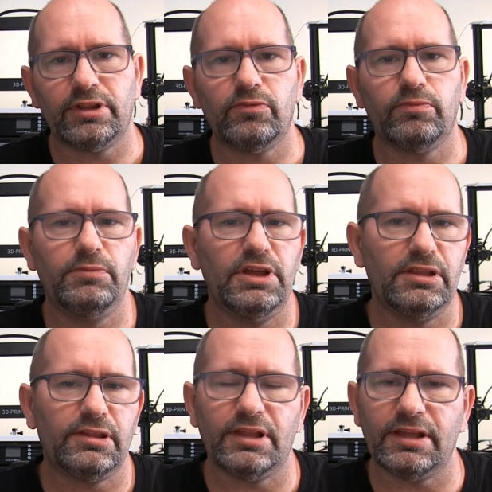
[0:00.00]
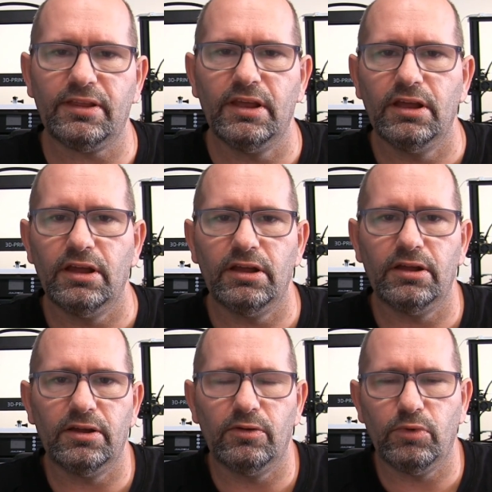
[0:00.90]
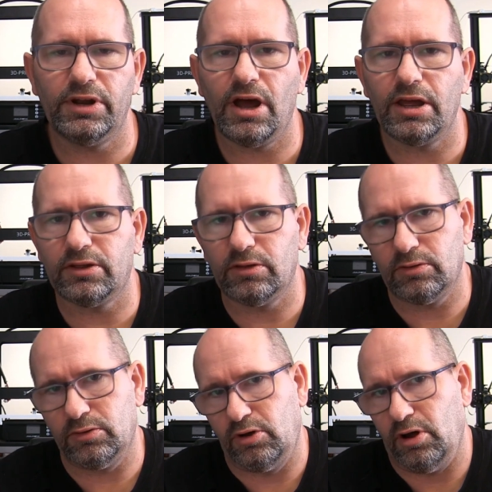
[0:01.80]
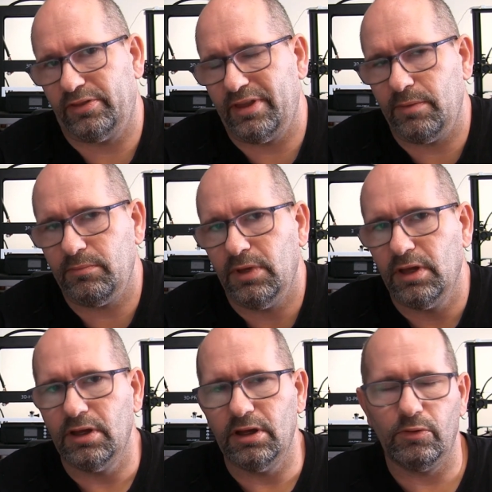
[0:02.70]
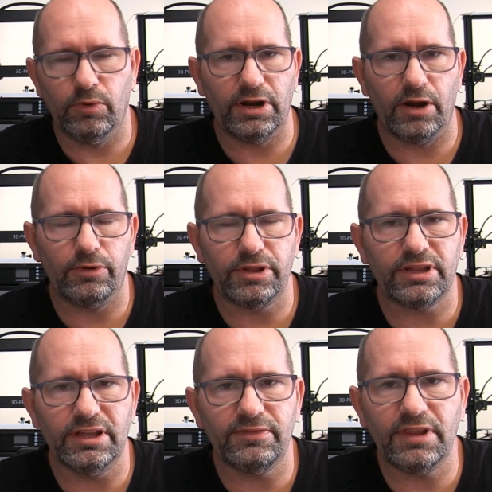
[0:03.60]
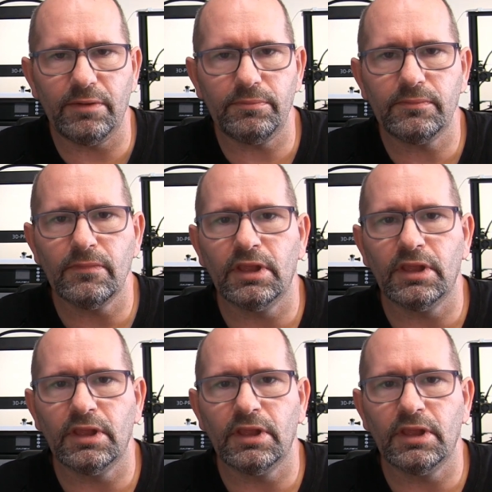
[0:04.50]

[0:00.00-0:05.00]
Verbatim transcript: This means that uh, when I got them, uh, when I received them,